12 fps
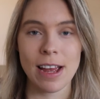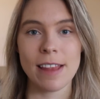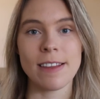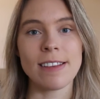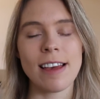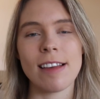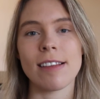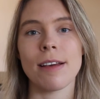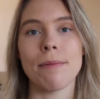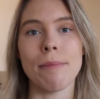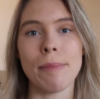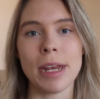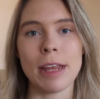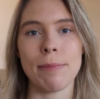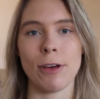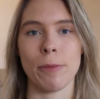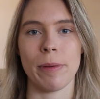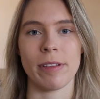This has many
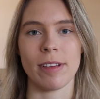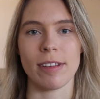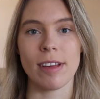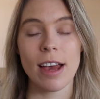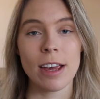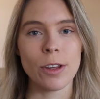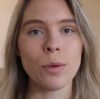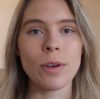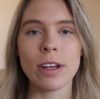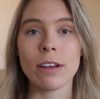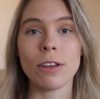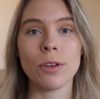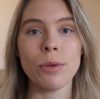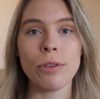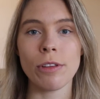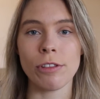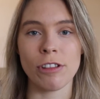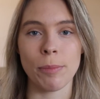purposes. You can use
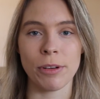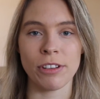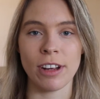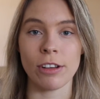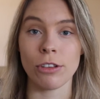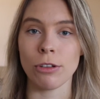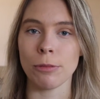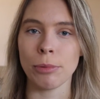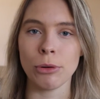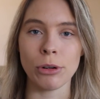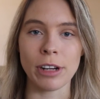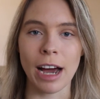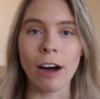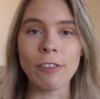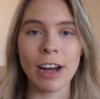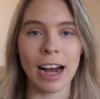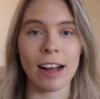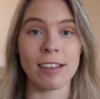this to protect your important elf
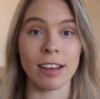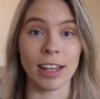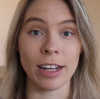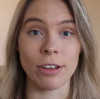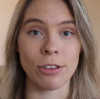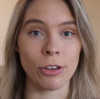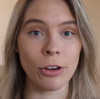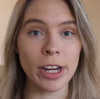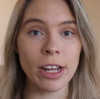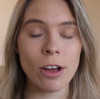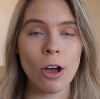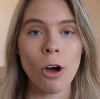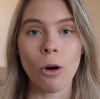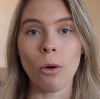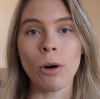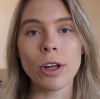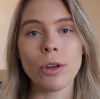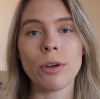cards like Azuri,
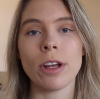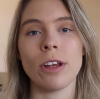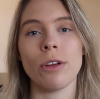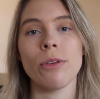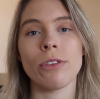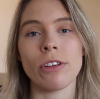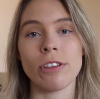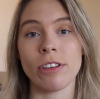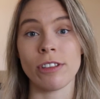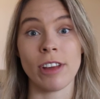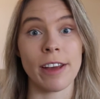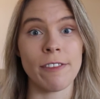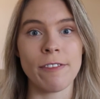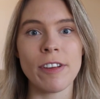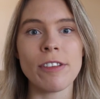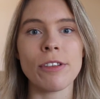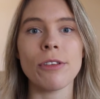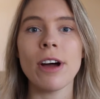or you can use it to say
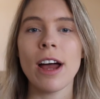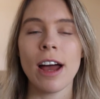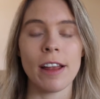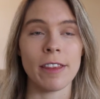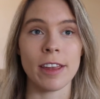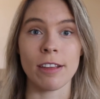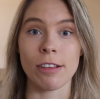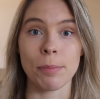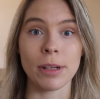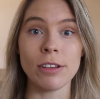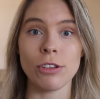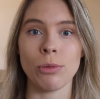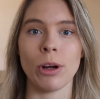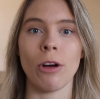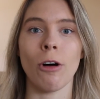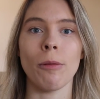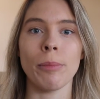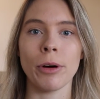fizzle the Splinter Twin
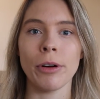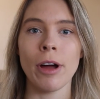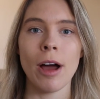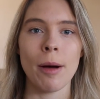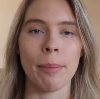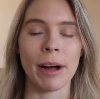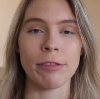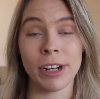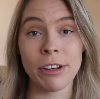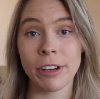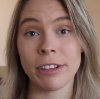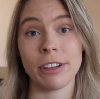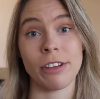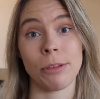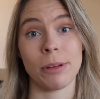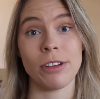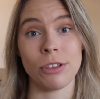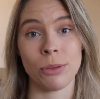combo by redirecting the
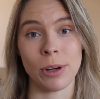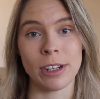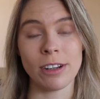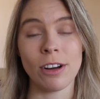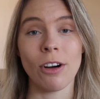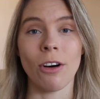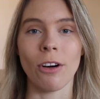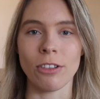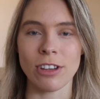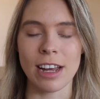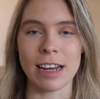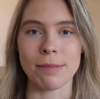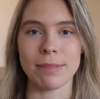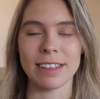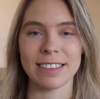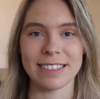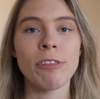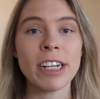Splinter Twin onto him.
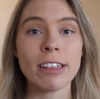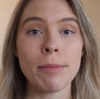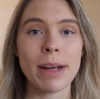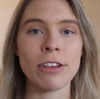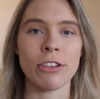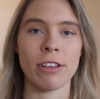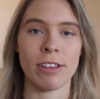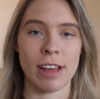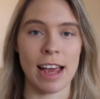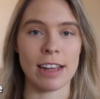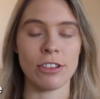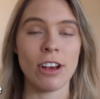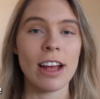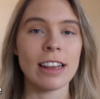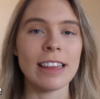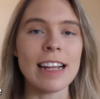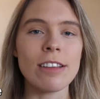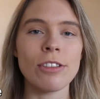Reclamation Sage
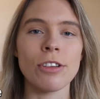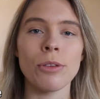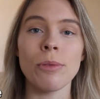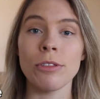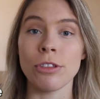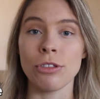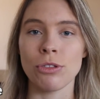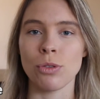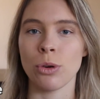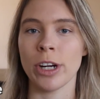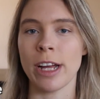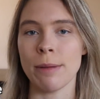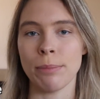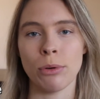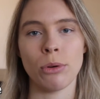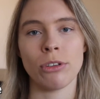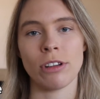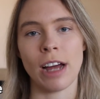lets you destroy
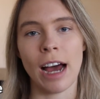important